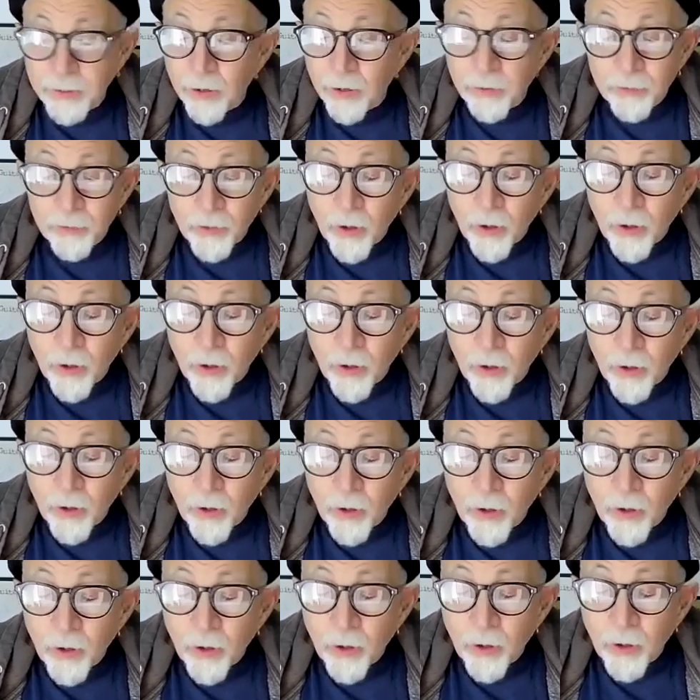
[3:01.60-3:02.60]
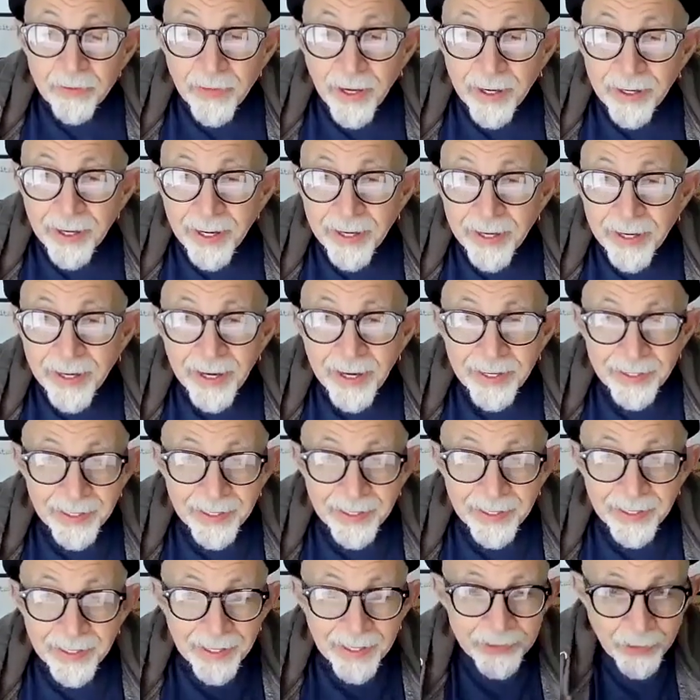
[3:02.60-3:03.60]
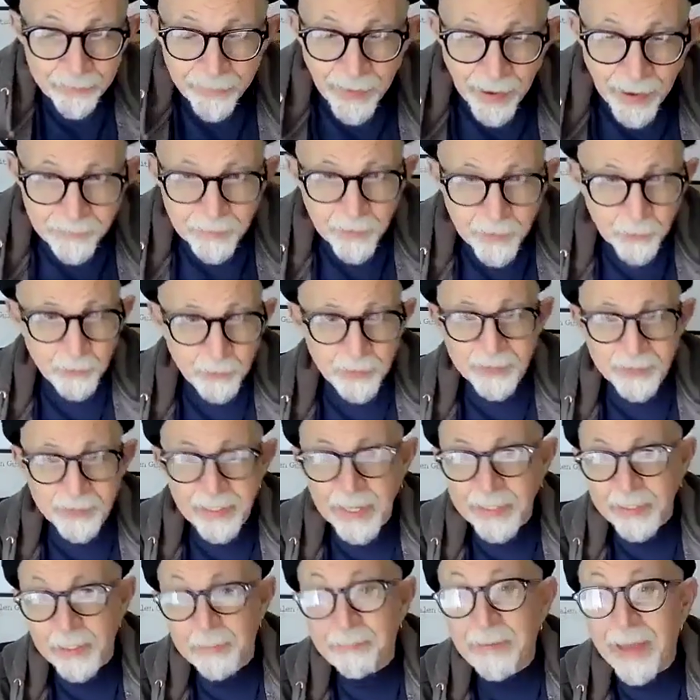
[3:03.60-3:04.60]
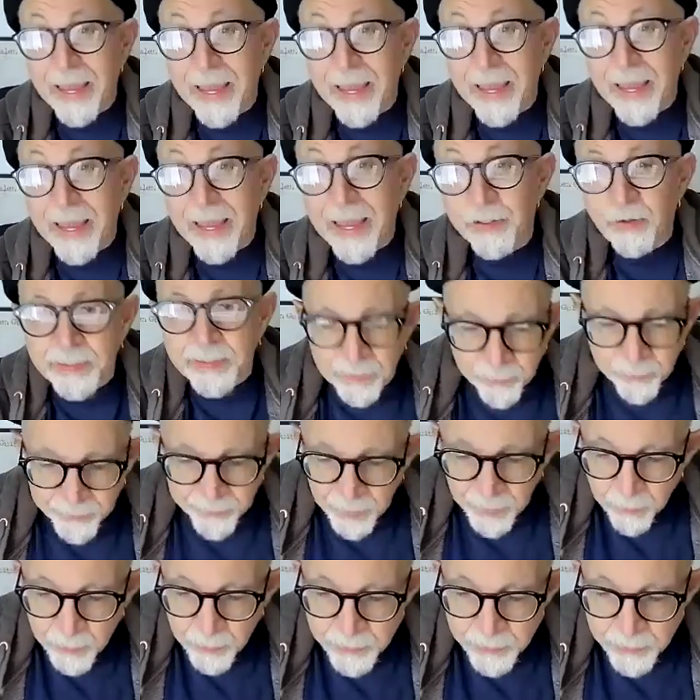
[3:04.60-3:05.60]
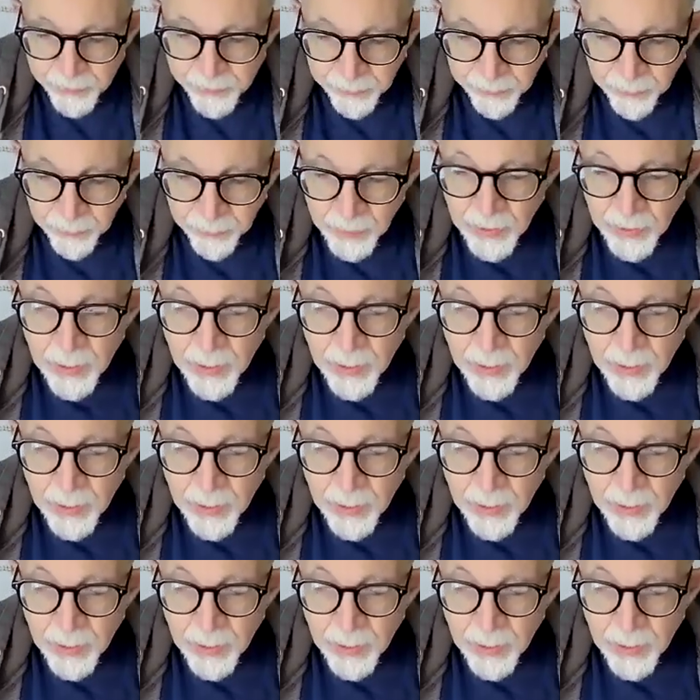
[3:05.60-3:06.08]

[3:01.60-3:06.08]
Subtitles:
don't know what it was. I took 580 pages trying to answer that question.